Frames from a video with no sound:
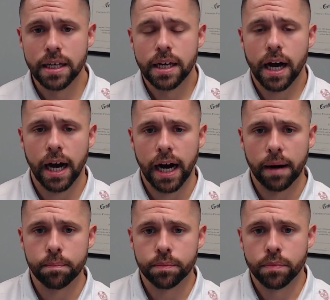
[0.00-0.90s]

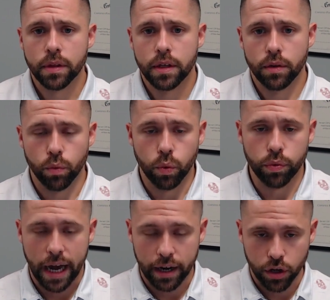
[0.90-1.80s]

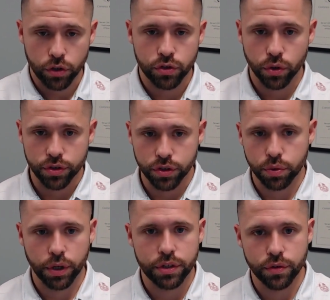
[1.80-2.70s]
That goes towards the
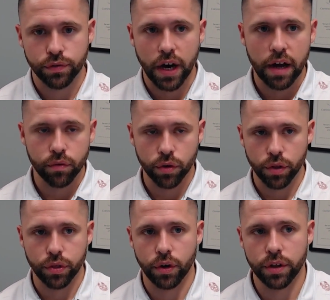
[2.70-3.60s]
22.5 or the
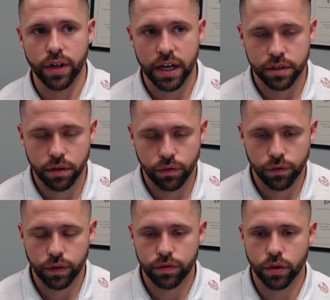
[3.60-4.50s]
30,000 if you're
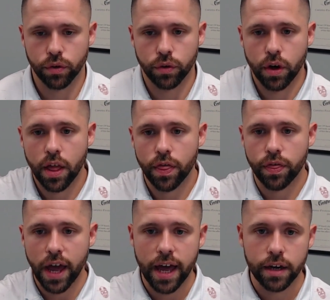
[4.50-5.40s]
50 or older.
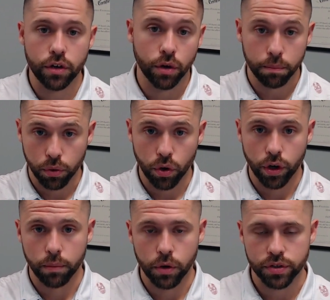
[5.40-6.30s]
Then your
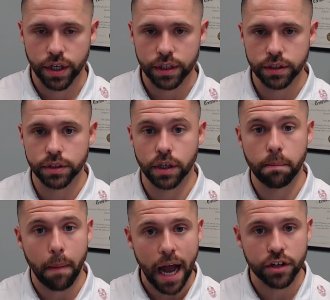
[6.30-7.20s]
employer most likely is going to
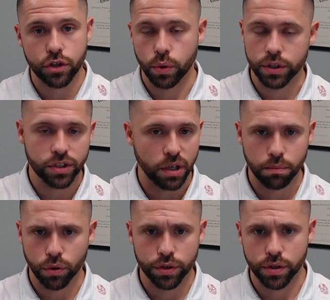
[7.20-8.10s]
match you on some
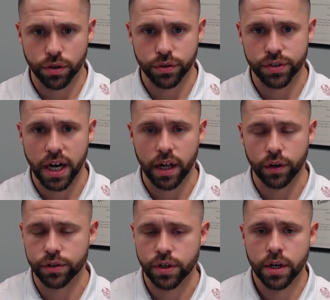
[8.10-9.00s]
portion of those
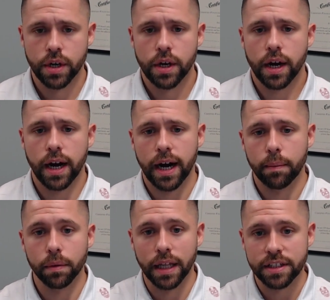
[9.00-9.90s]
dollars.
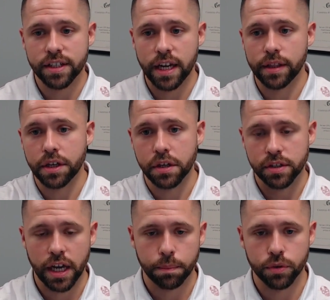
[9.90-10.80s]
Let's say in the
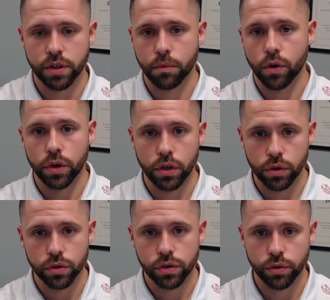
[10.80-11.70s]
examples I'm going to
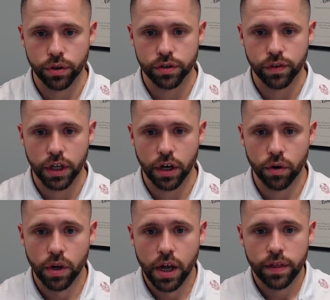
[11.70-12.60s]
use through this
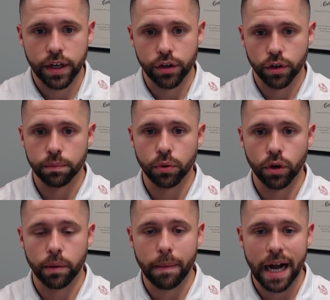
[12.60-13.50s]
video that your
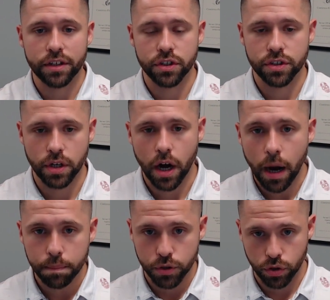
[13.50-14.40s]
employer matches
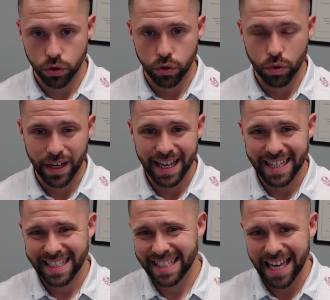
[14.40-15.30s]
up to
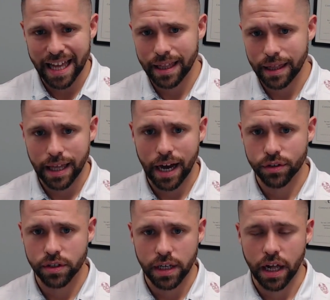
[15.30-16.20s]

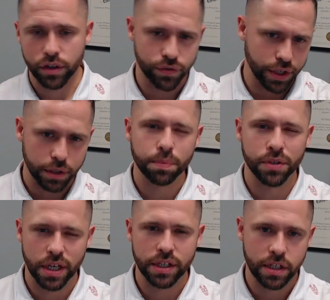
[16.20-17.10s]
$10,000. Forget the
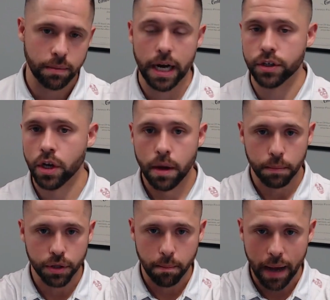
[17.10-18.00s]
percentage they match,
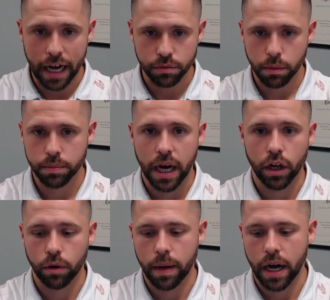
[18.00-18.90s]
but the maximum
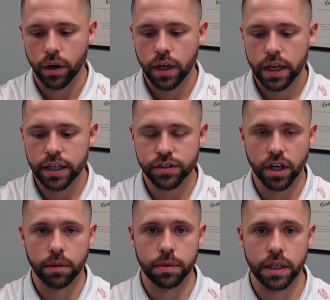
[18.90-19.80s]
dollar amount is going
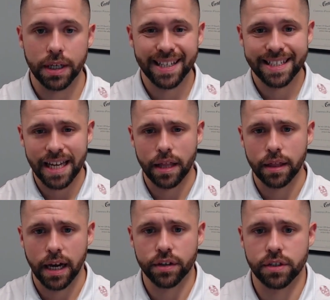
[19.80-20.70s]
to be
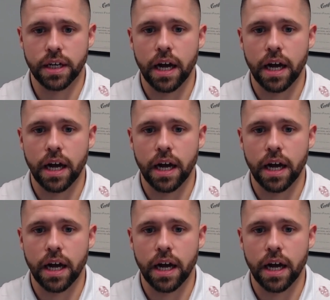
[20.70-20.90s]
$10,000.